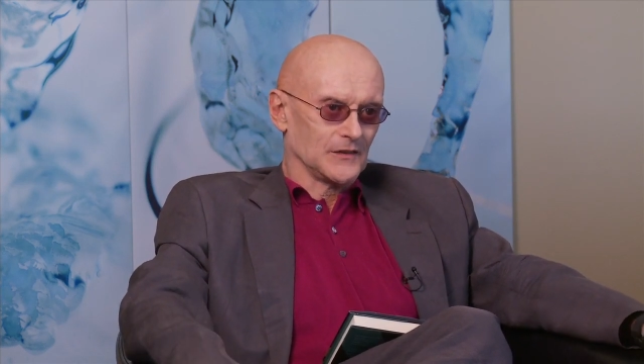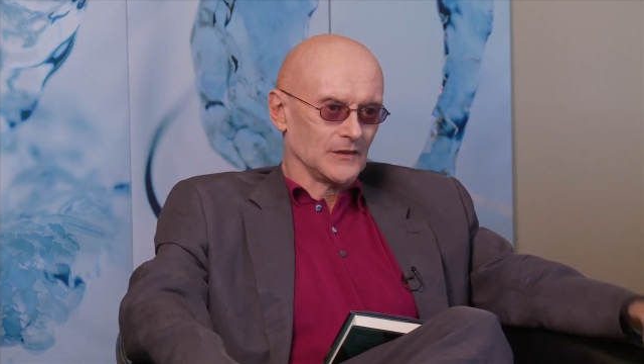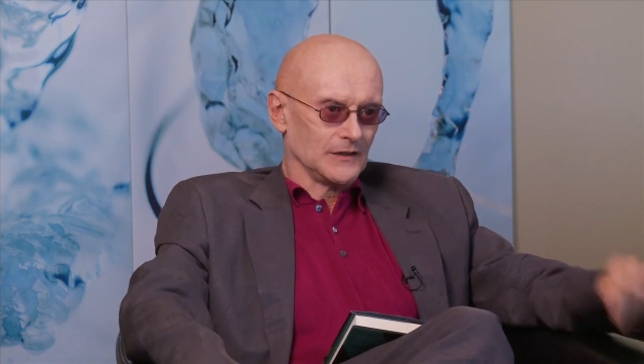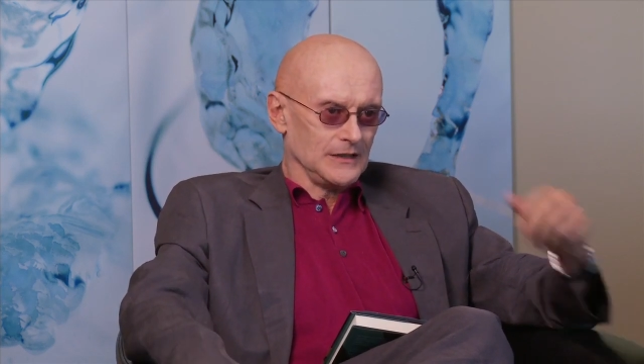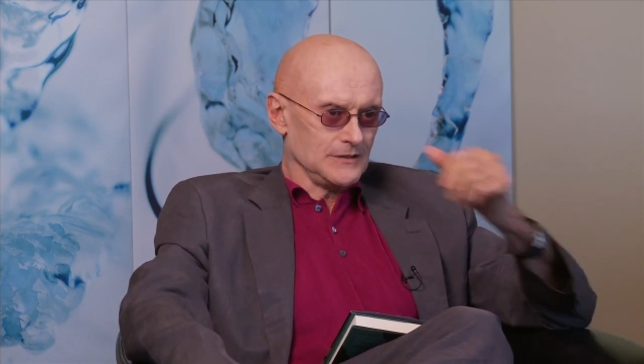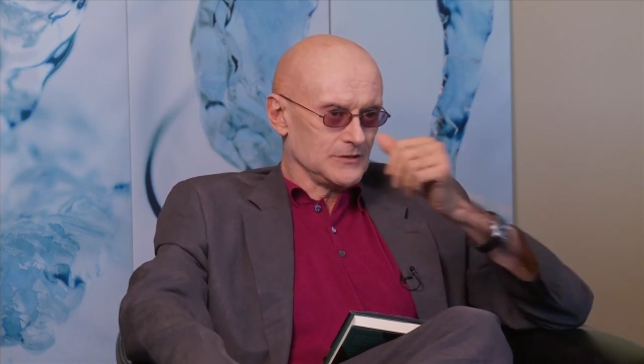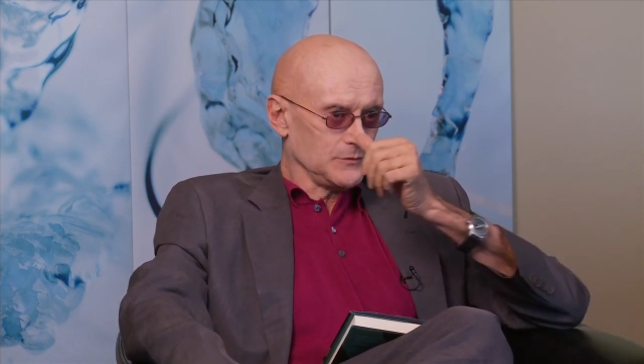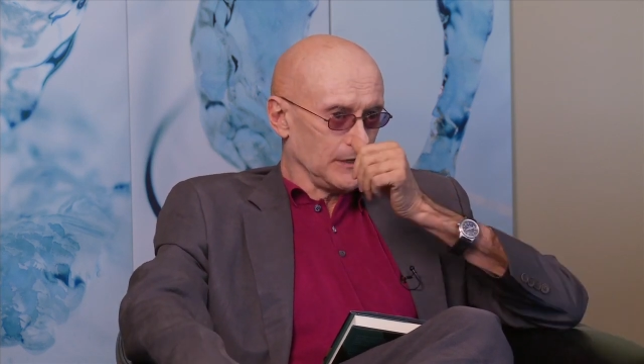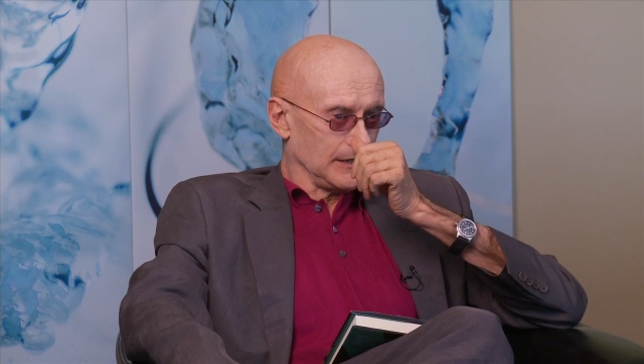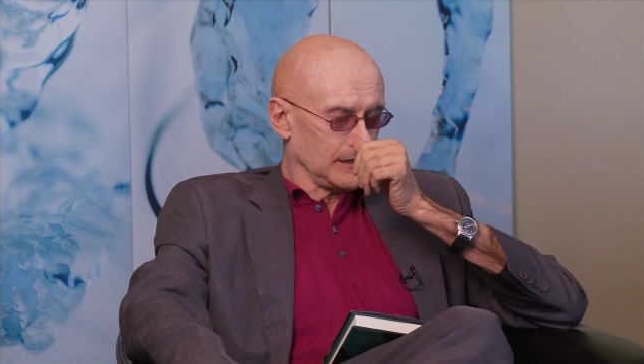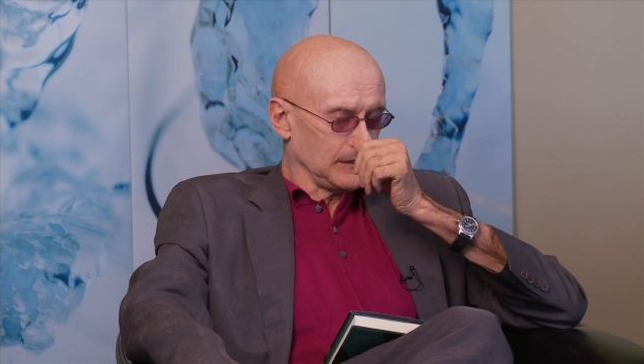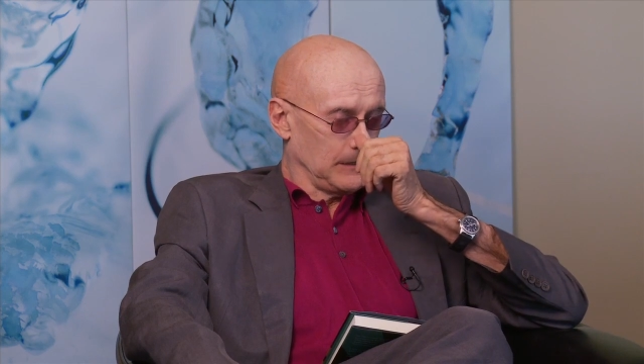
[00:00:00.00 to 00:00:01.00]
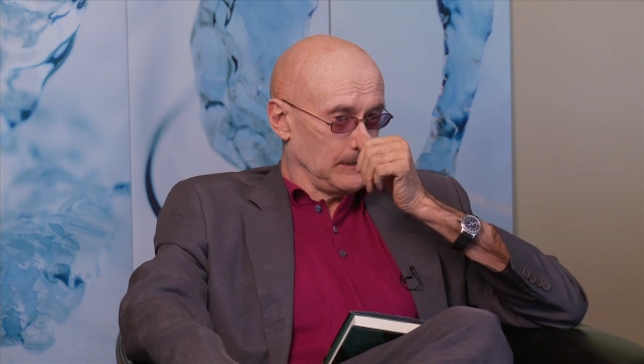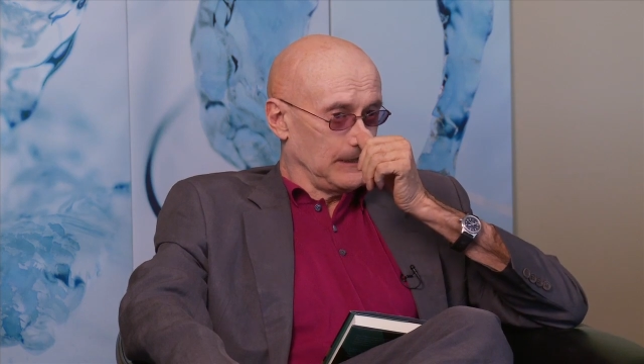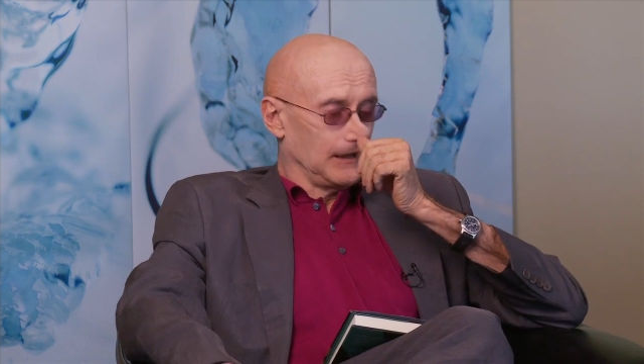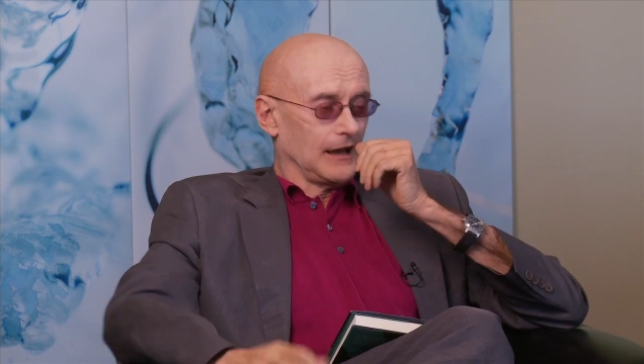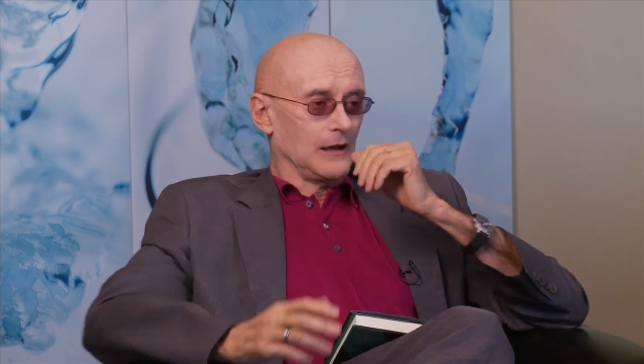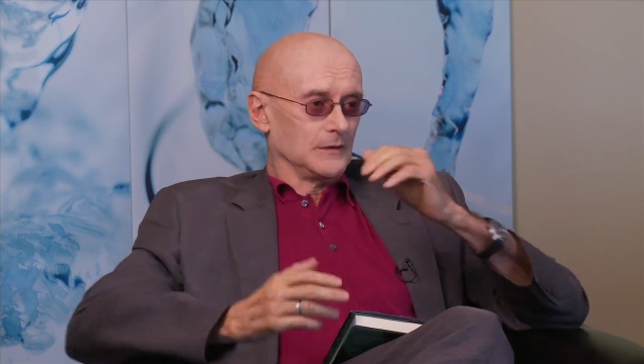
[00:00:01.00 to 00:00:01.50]
So each week
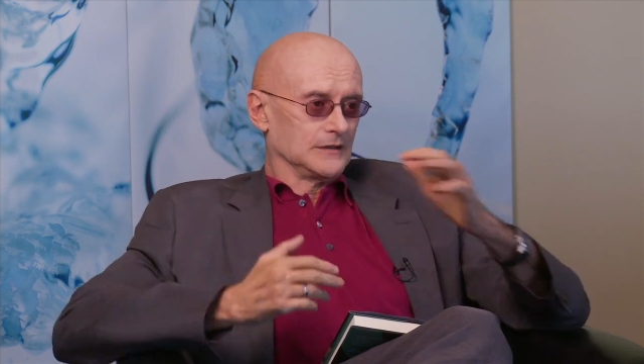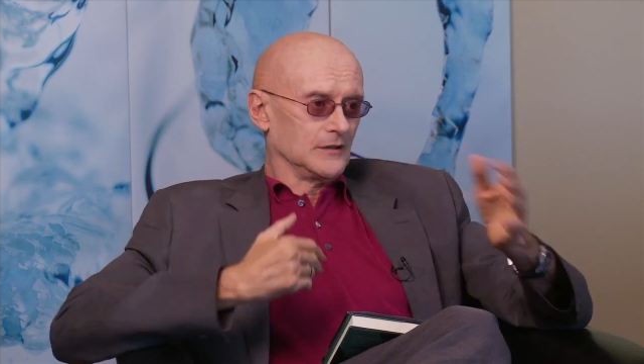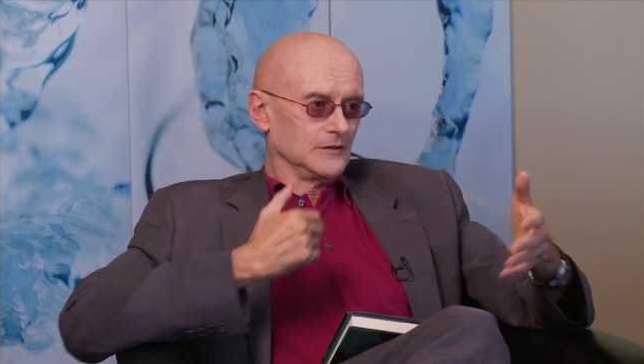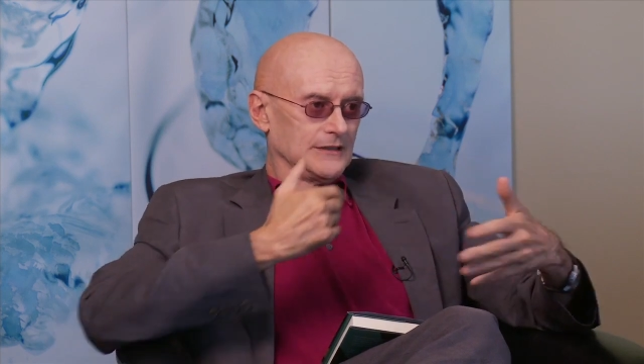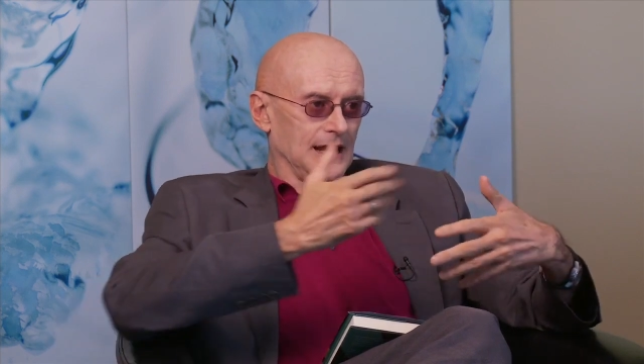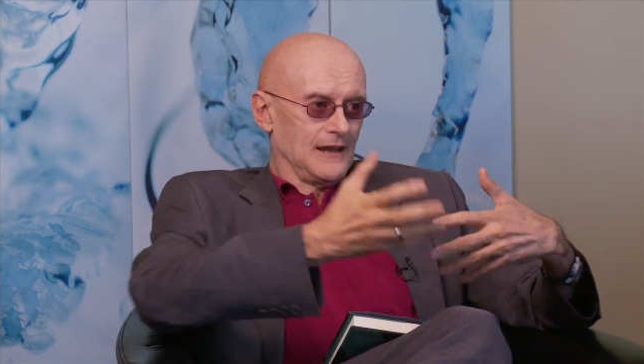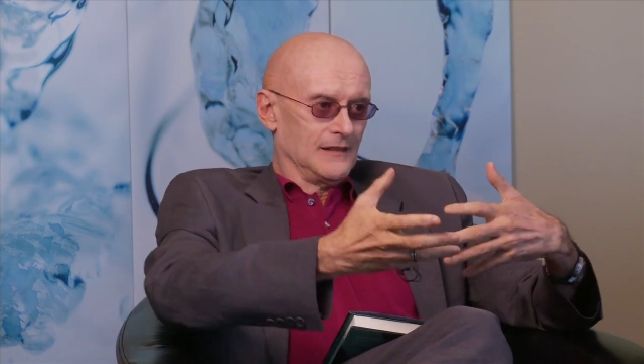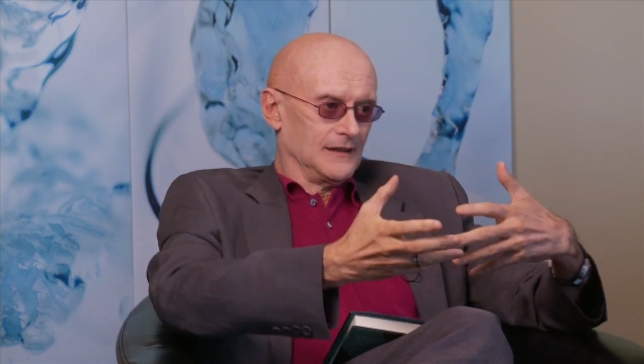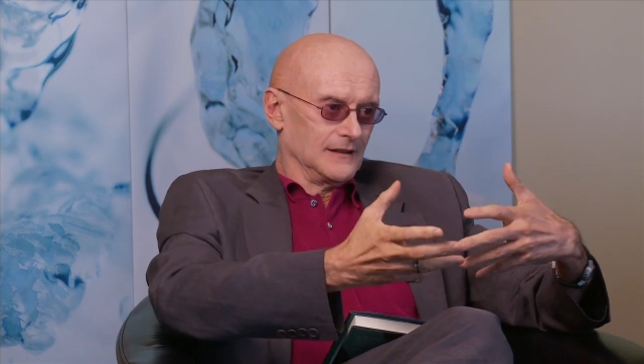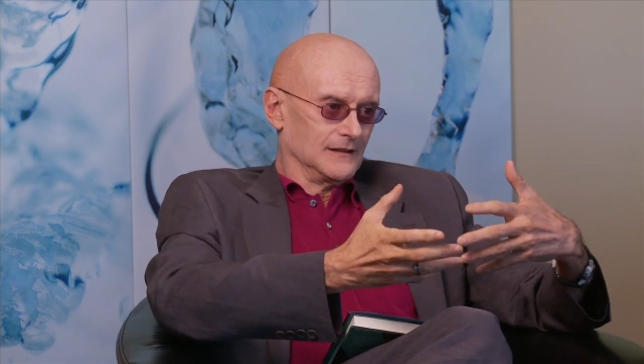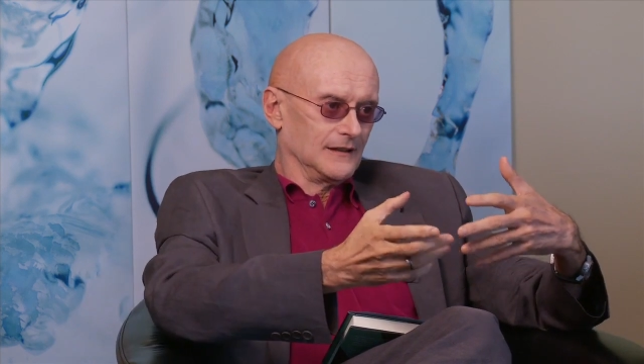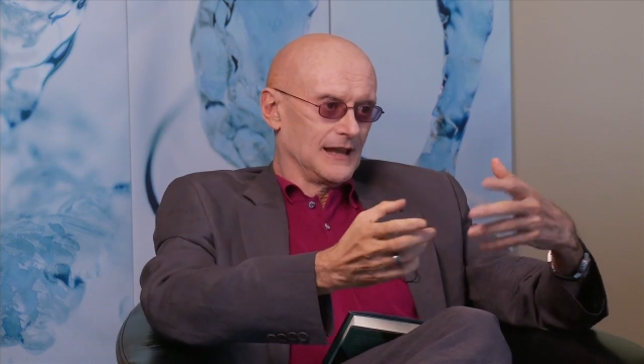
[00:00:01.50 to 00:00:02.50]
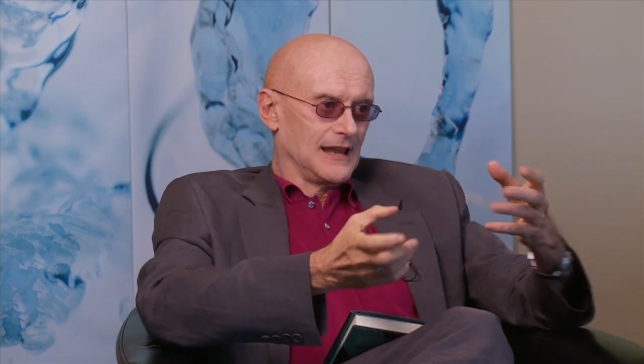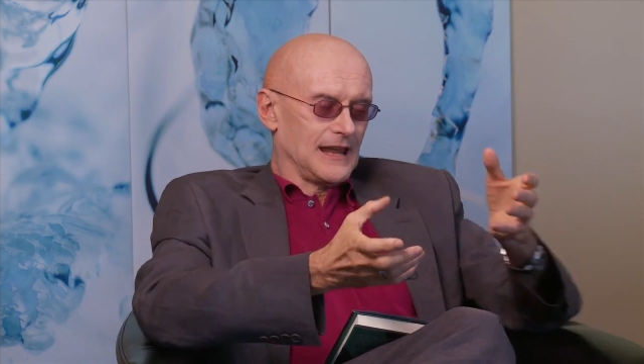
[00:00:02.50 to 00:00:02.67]
I would go down there